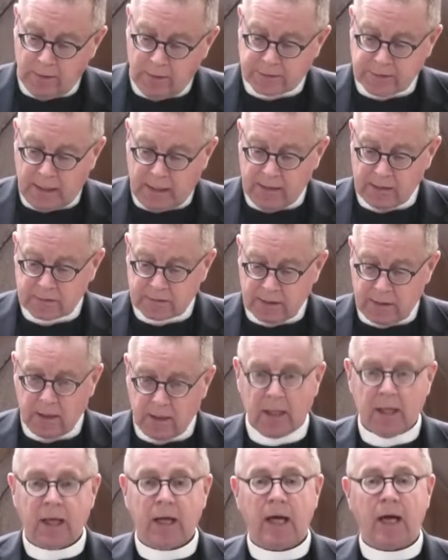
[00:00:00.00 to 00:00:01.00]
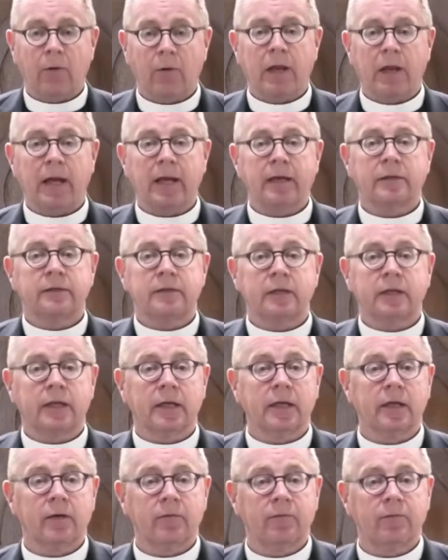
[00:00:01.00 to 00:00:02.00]
The title I would like to
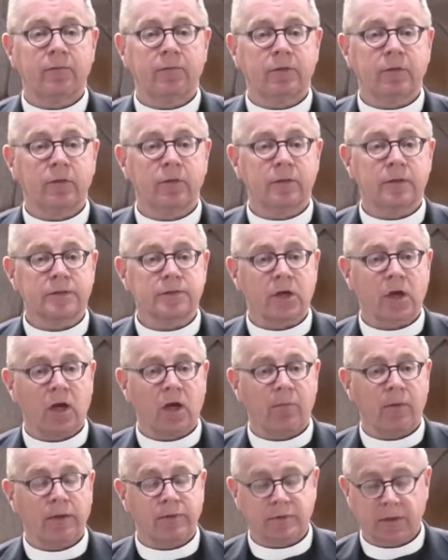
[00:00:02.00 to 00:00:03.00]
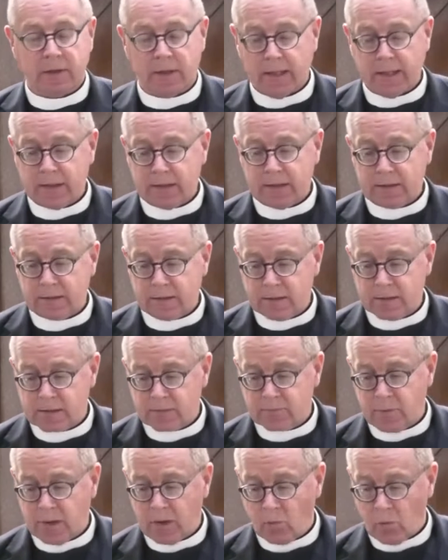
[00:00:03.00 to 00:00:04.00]
give to the sermon tonight
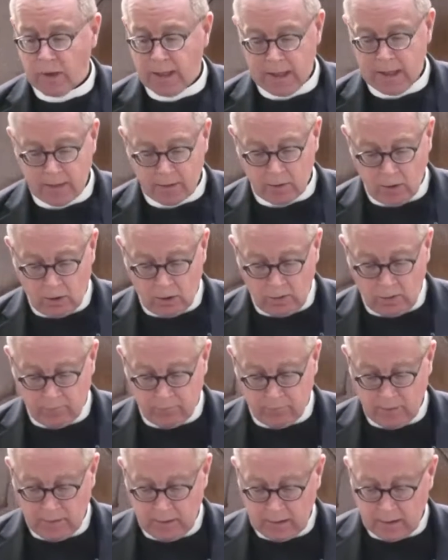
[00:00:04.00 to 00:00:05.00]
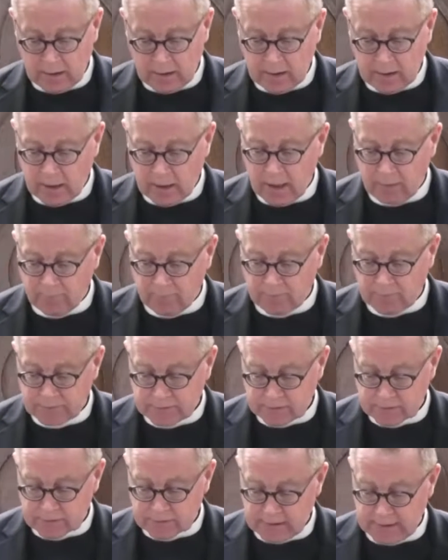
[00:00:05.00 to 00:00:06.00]
is Beware of
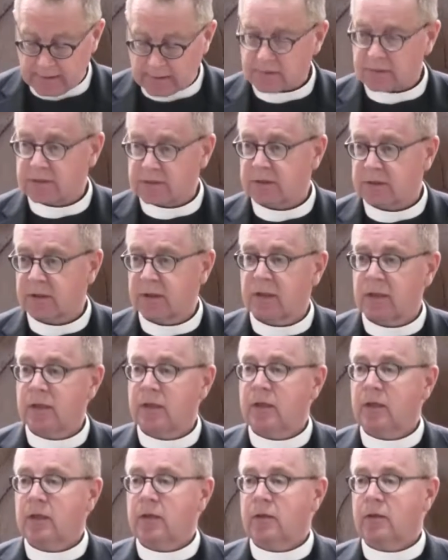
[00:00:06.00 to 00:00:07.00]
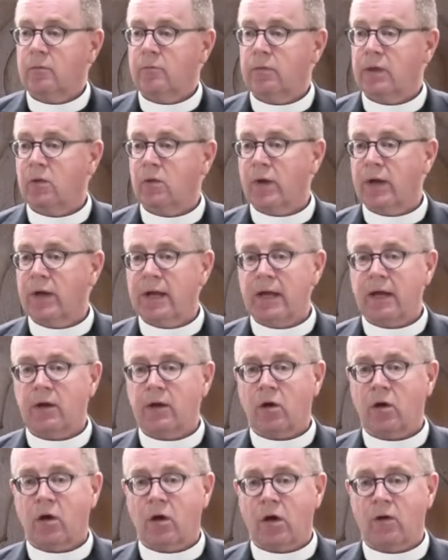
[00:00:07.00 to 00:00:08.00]
Covetousness.
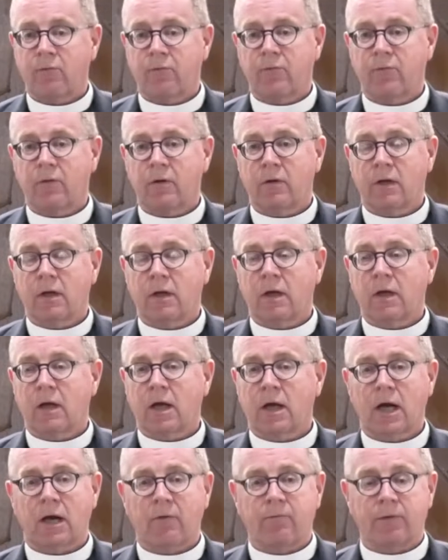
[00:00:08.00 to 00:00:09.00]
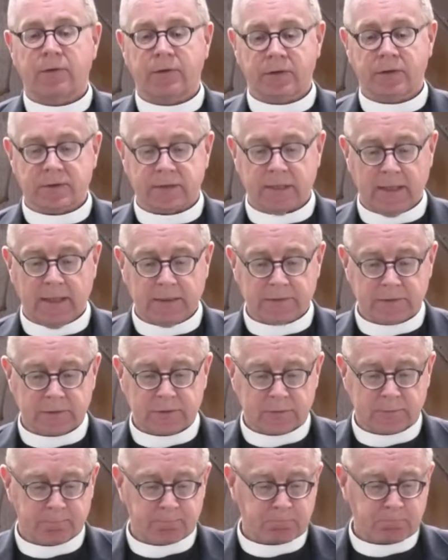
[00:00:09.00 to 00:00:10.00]
Beware of
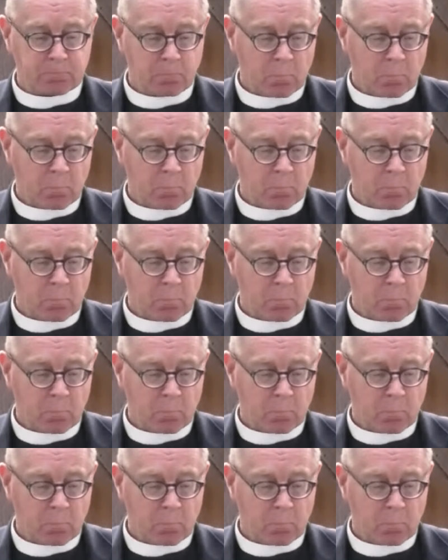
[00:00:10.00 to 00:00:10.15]
covetousness.